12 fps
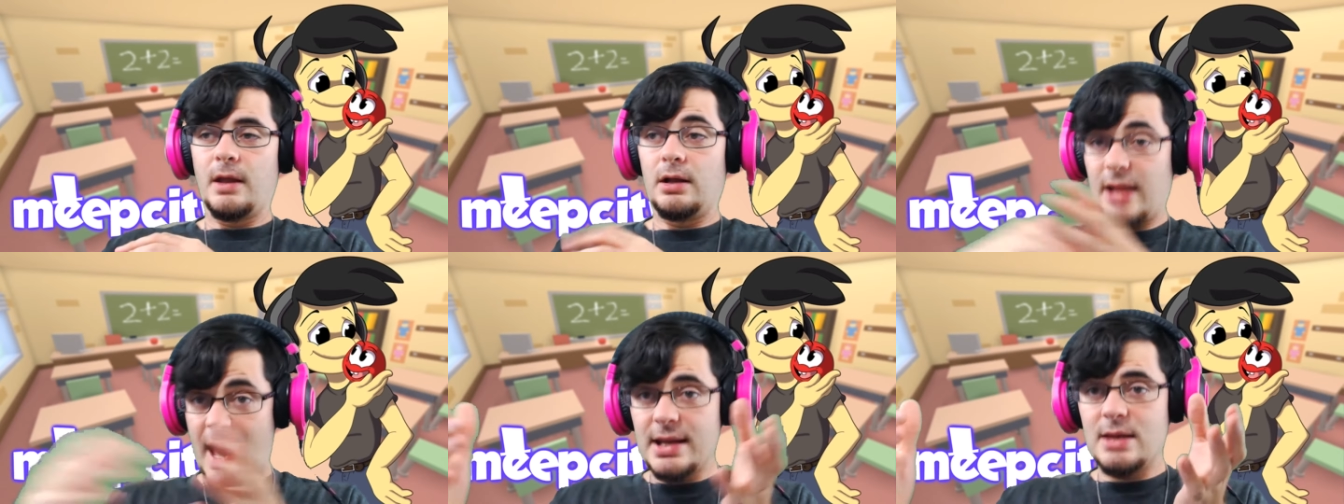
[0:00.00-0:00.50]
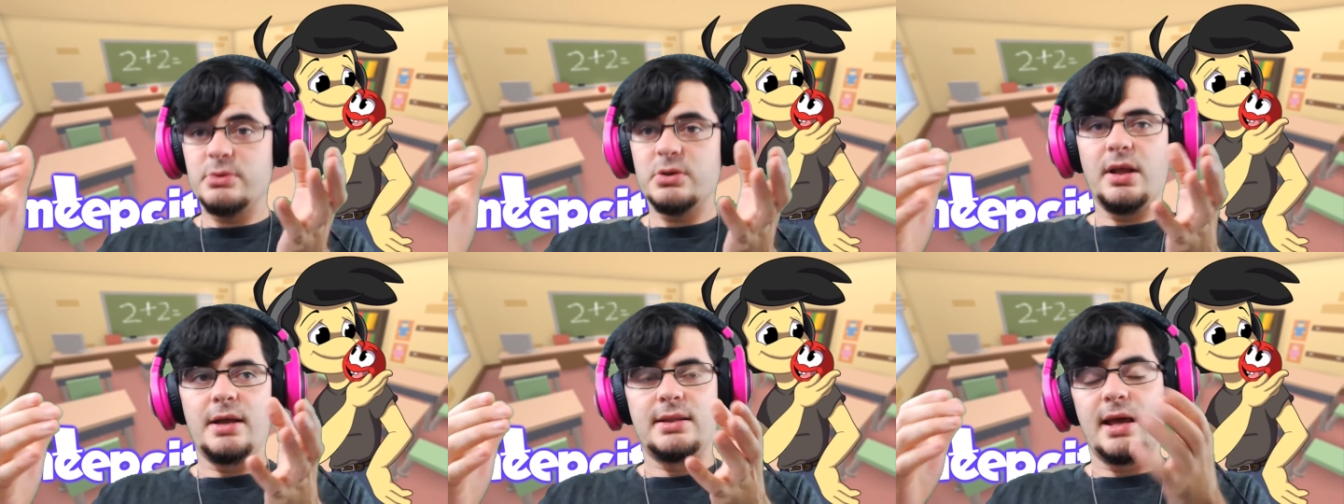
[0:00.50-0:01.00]
A lot of games
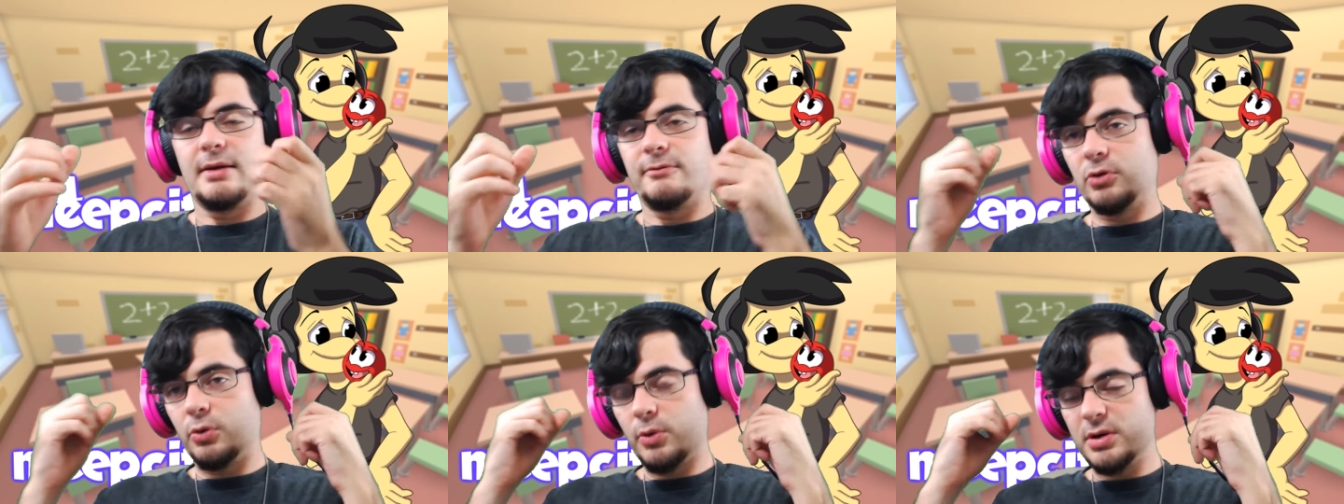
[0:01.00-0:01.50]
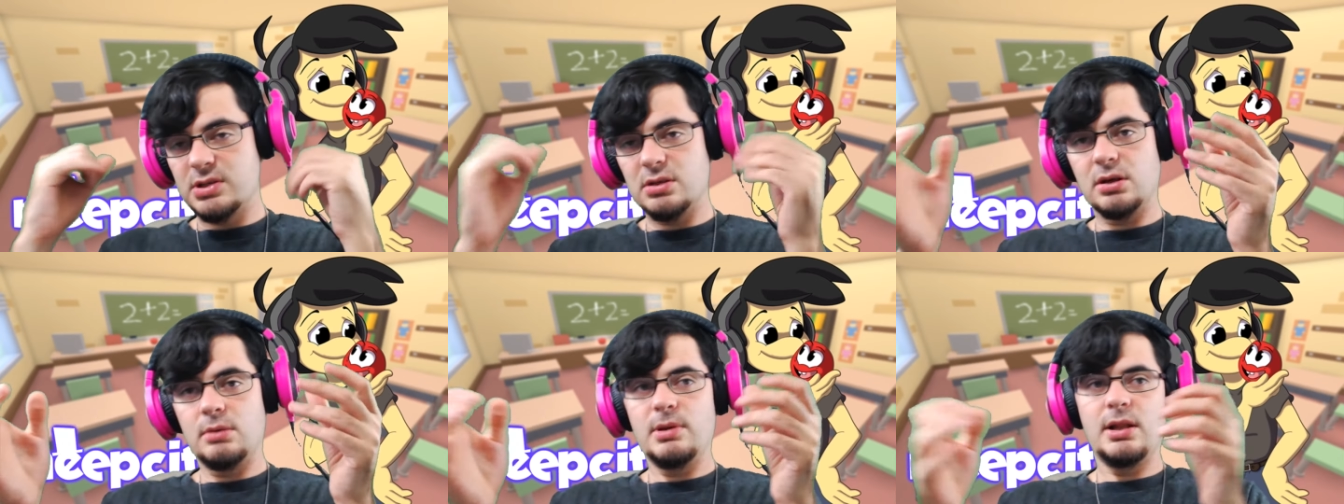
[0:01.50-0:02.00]
are like that. Of course
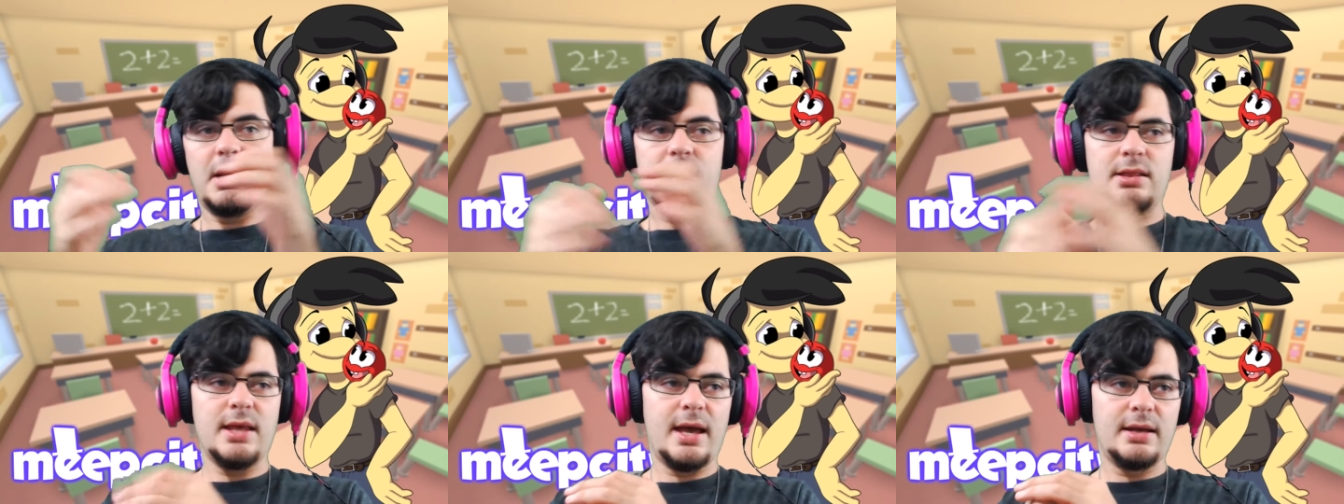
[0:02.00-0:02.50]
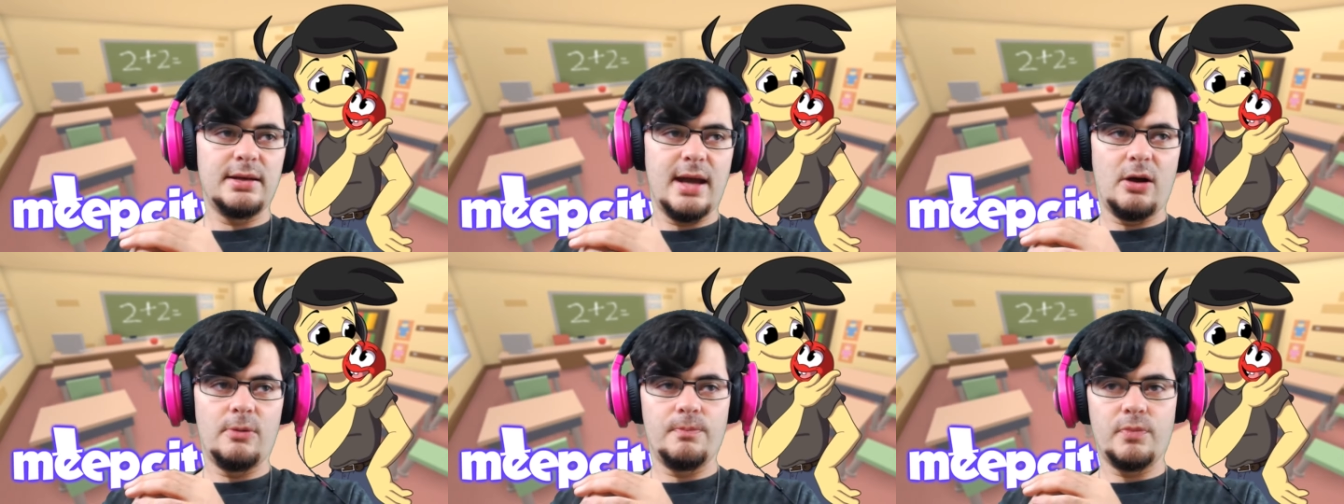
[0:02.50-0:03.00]
they're going to be like that.
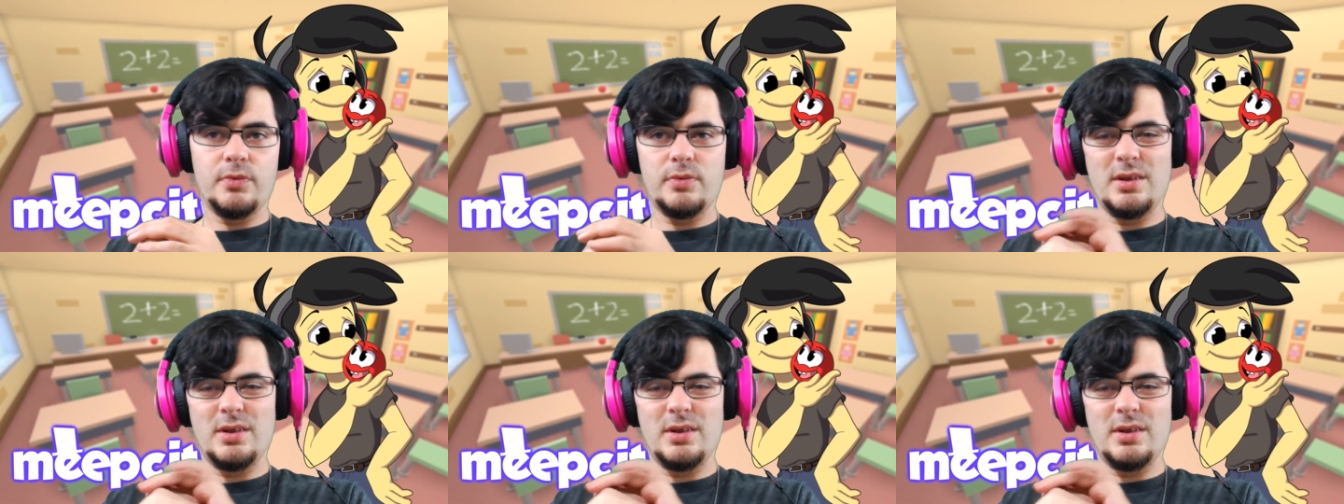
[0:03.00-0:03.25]
Now,